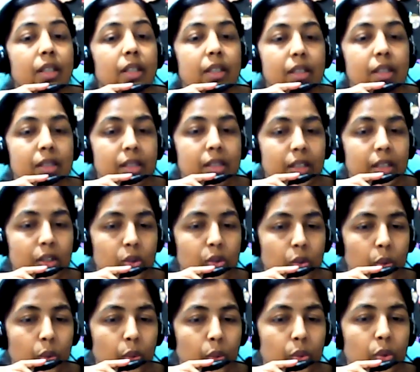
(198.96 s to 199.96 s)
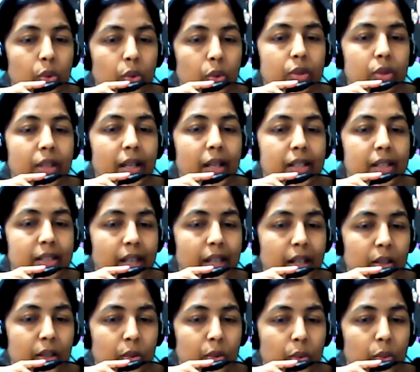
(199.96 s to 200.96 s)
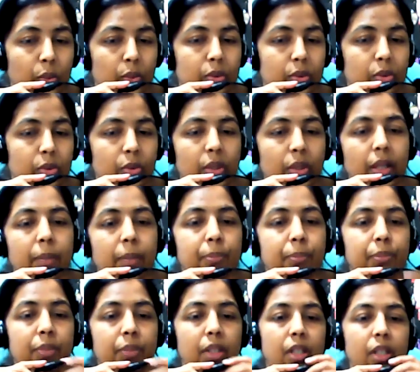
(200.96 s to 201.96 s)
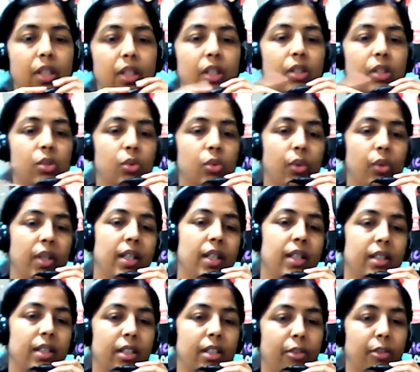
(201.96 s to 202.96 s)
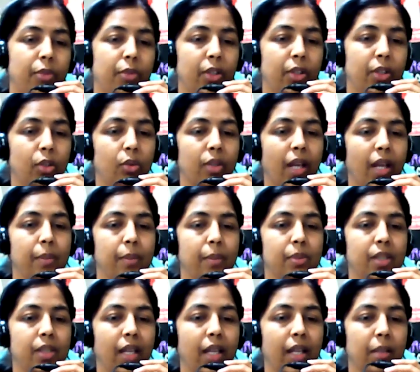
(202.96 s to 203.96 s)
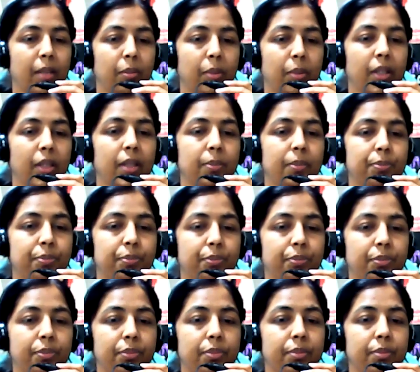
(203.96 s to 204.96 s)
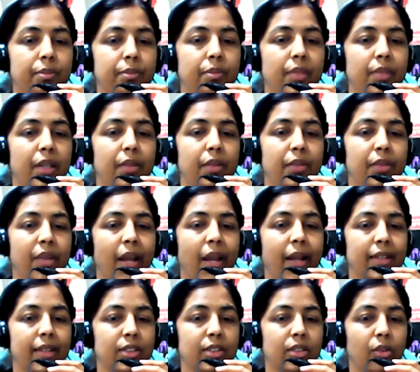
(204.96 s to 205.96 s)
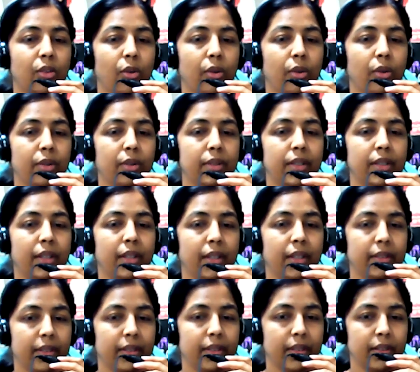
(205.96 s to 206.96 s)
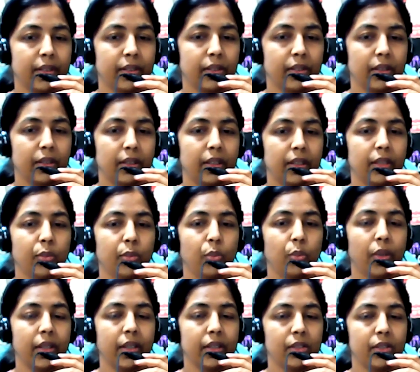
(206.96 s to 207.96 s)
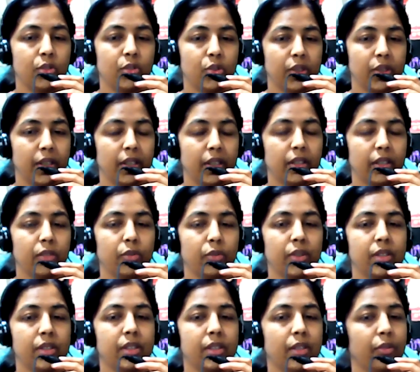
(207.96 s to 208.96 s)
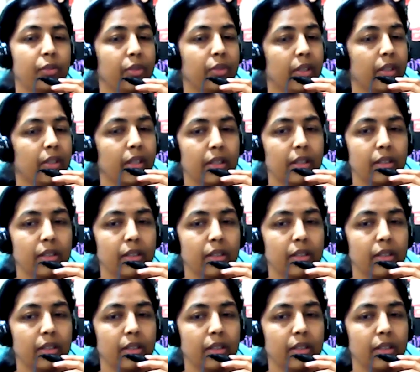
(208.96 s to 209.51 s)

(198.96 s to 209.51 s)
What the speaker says: the seed coat or the exile coat. Okay. So here the phenotypes can be tracked or detected in one gene with several